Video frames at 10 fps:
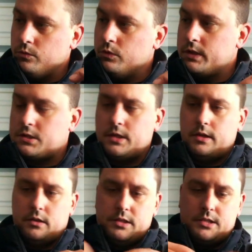let's
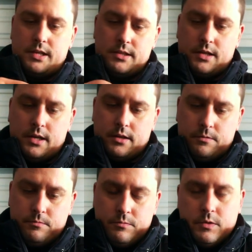uh, let's say you got
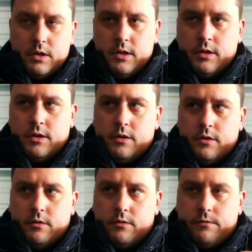a
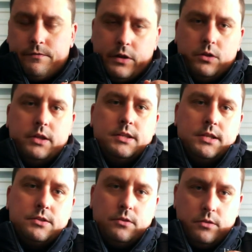fairly
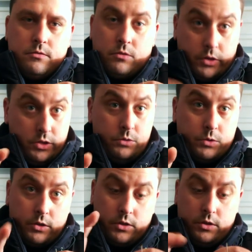decent or a good
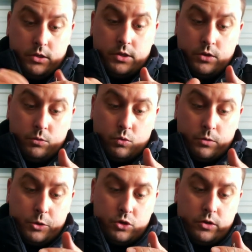one, a good a good
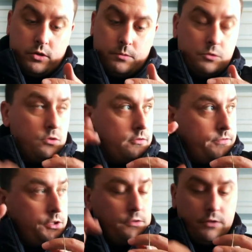warming trend come through.
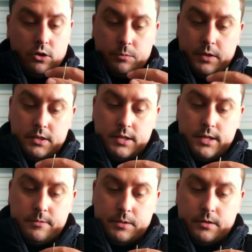Fish have all been
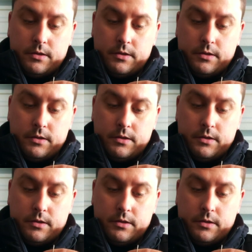deep.